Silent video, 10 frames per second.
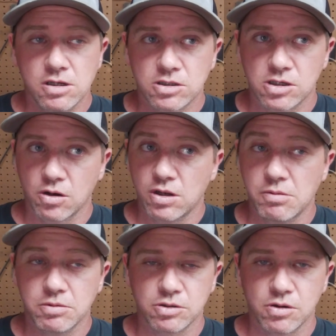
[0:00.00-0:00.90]
So
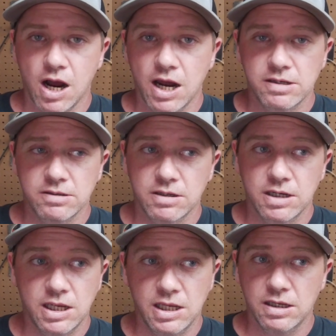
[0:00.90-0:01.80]
he was
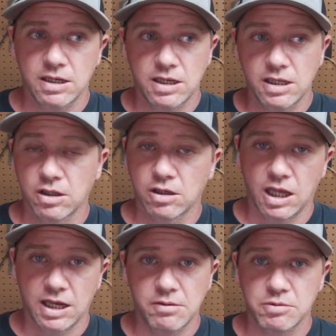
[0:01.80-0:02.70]
riding, he looked
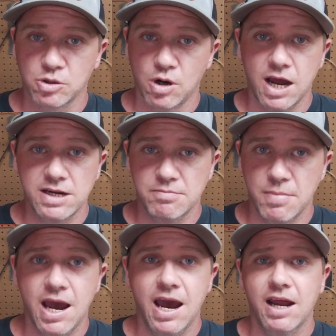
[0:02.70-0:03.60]
like he was riding
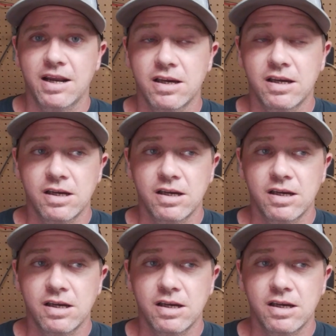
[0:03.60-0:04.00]
mad,